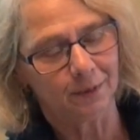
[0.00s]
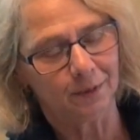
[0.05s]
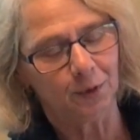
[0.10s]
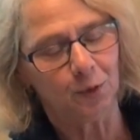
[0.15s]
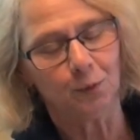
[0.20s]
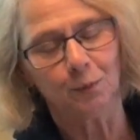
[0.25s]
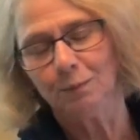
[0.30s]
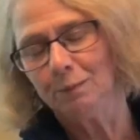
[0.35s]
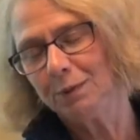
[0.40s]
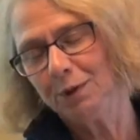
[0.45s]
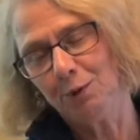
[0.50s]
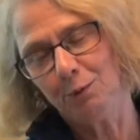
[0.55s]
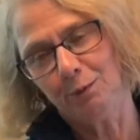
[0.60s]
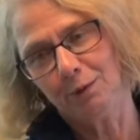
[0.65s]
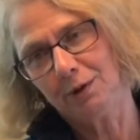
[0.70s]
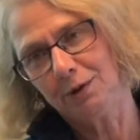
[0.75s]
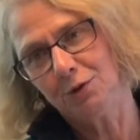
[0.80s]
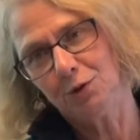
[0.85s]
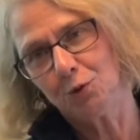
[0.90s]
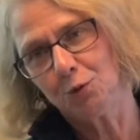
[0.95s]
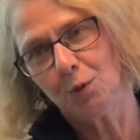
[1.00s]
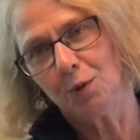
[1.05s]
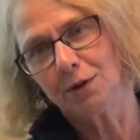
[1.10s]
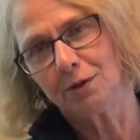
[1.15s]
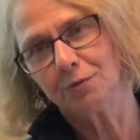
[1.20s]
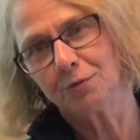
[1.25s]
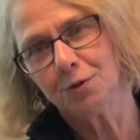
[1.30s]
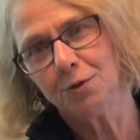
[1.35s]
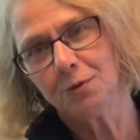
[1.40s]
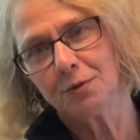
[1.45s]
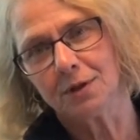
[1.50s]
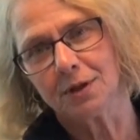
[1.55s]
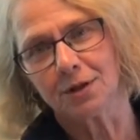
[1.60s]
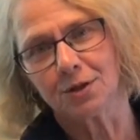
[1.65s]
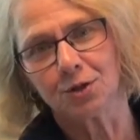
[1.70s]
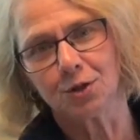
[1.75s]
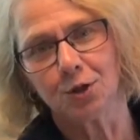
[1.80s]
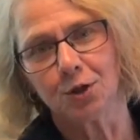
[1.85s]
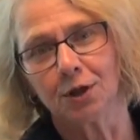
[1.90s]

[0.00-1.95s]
you, you can do one of two things.